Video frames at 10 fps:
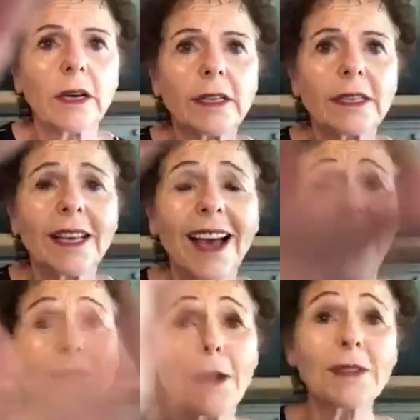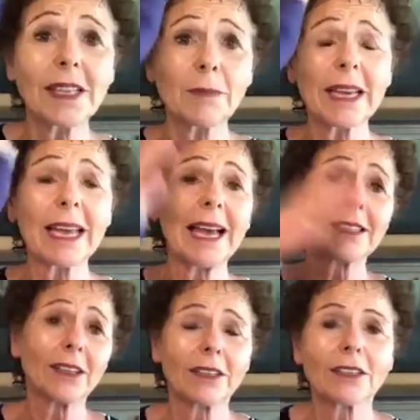guys. I, I still have my
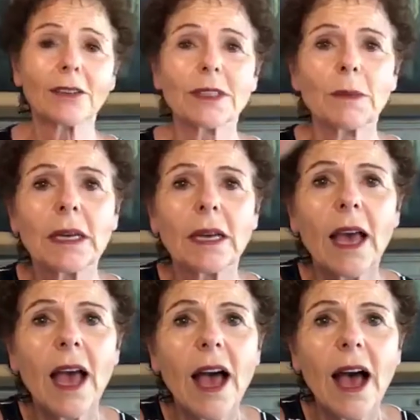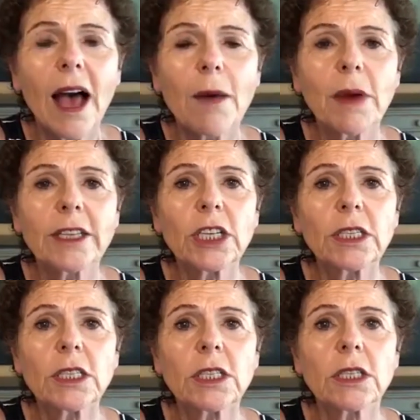cast on, so it's a bit. Um, I
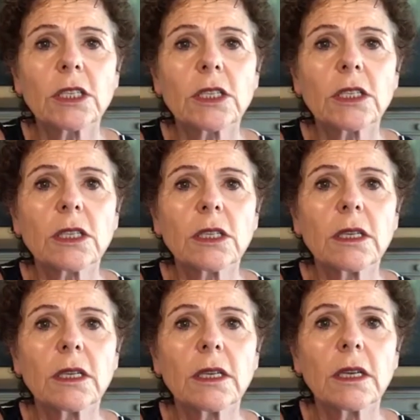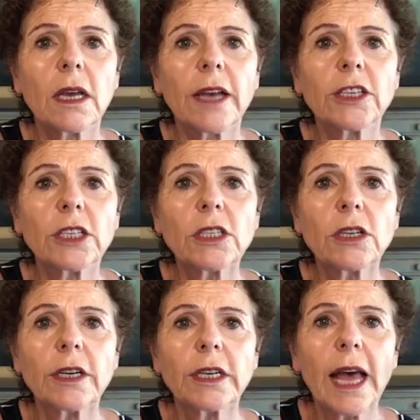just, I just
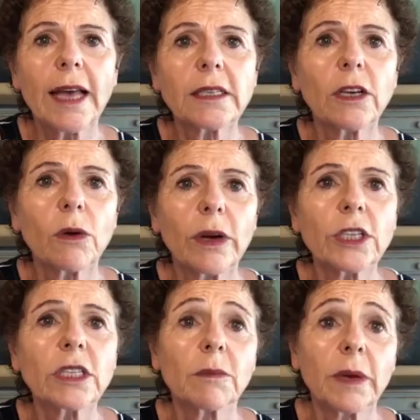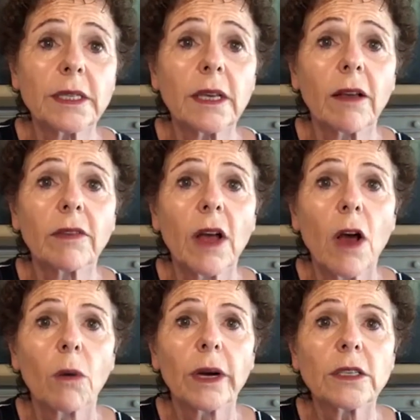started asking questions of myself
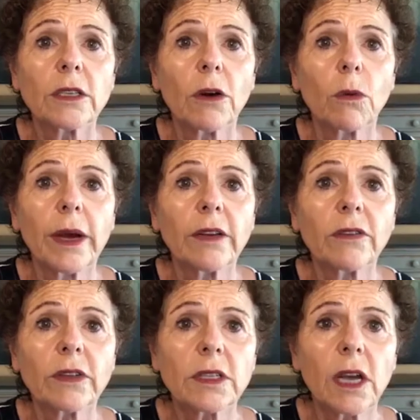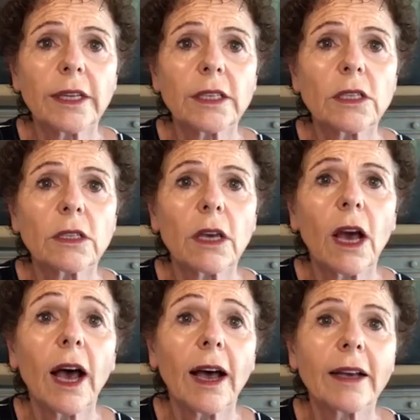when I start waiting for signs
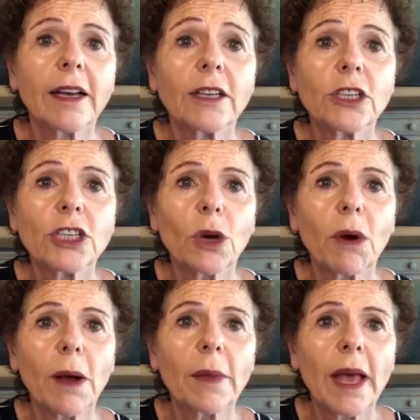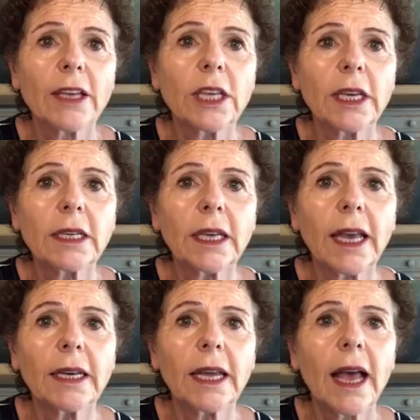uh, to show up to
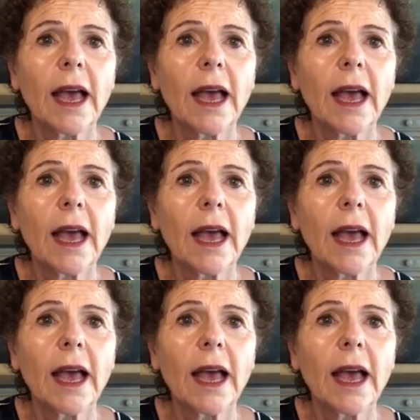indicate